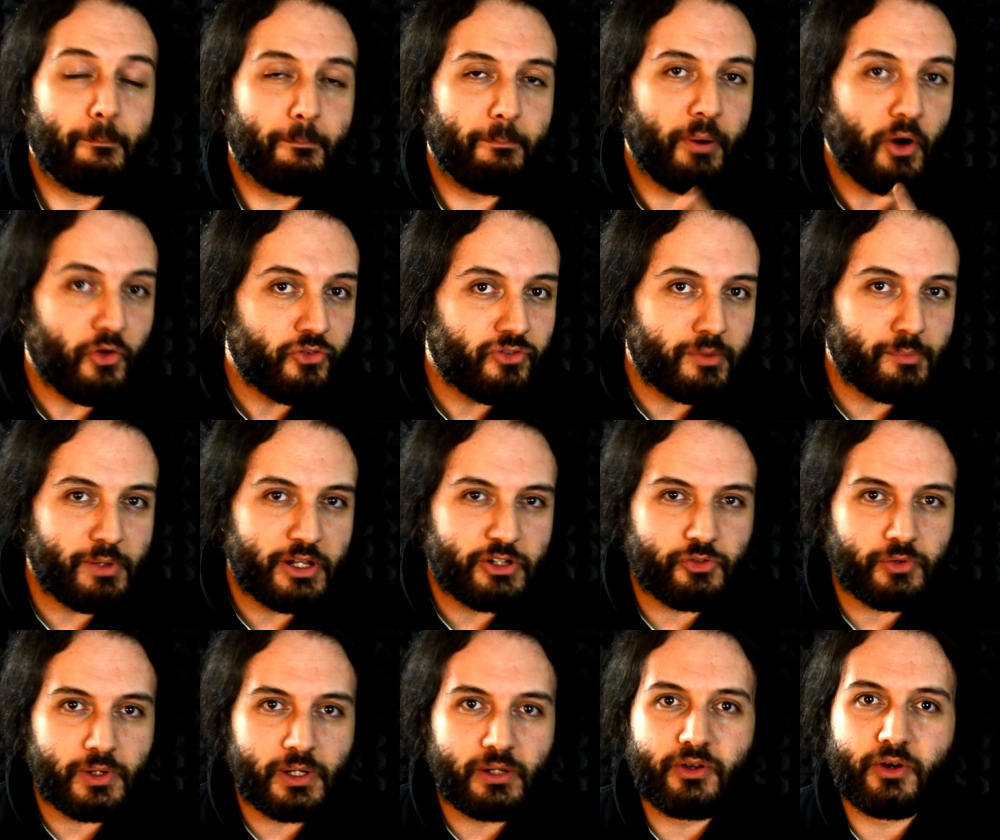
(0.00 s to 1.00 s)
Possibly
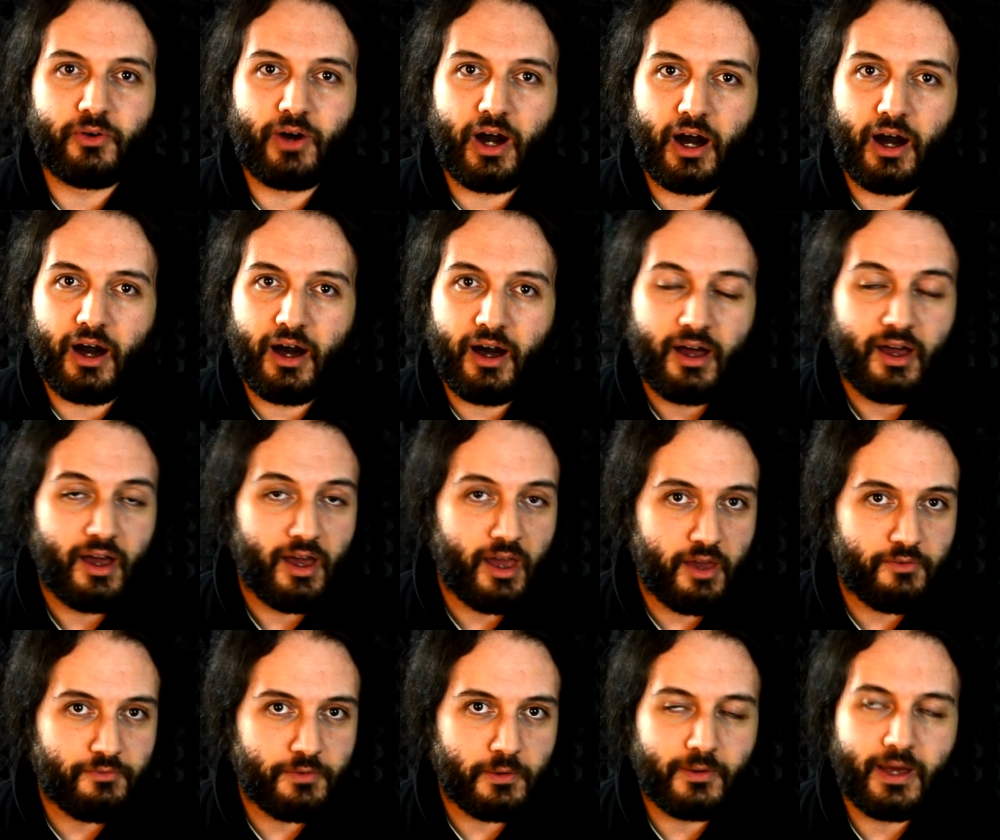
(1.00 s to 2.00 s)
trill your R
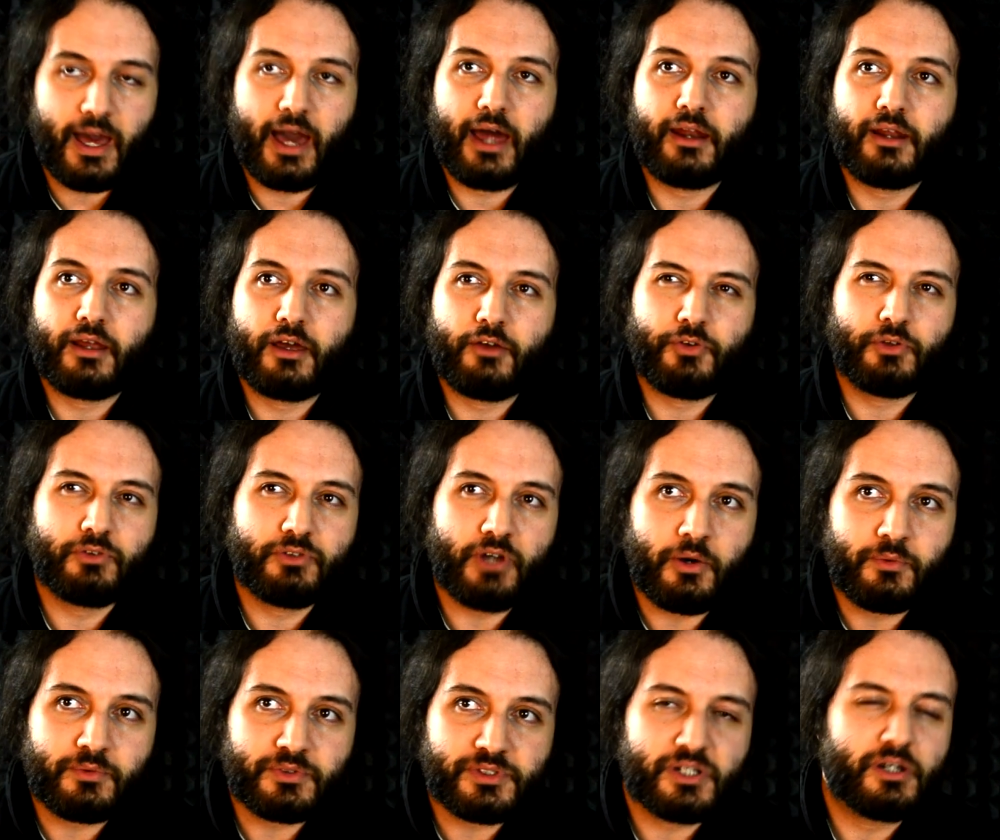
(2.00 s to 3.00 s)
if you can. If you
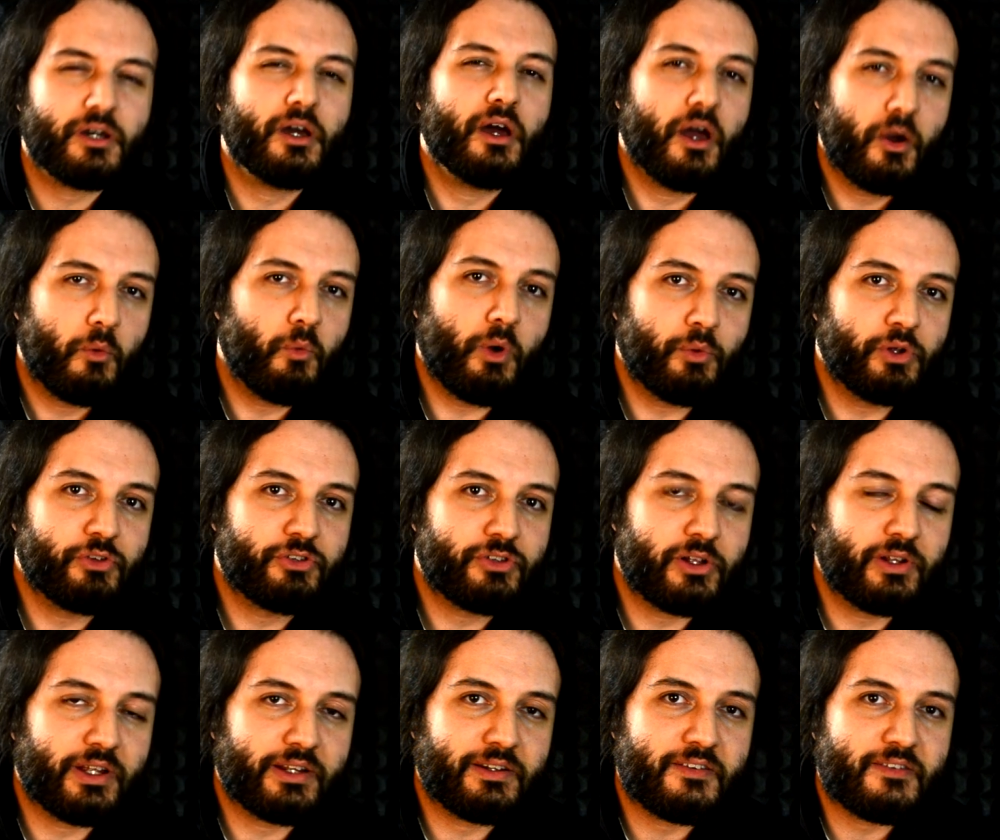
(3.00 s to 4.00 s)
don't, we will
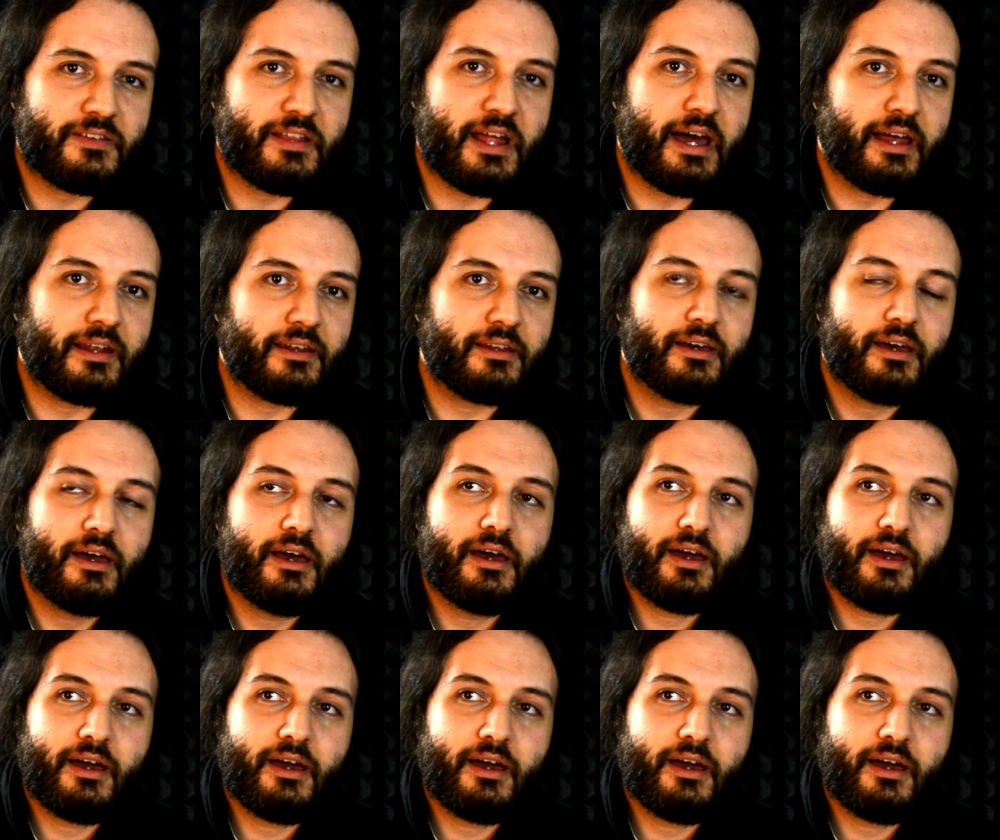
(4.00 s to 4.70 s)
still understand.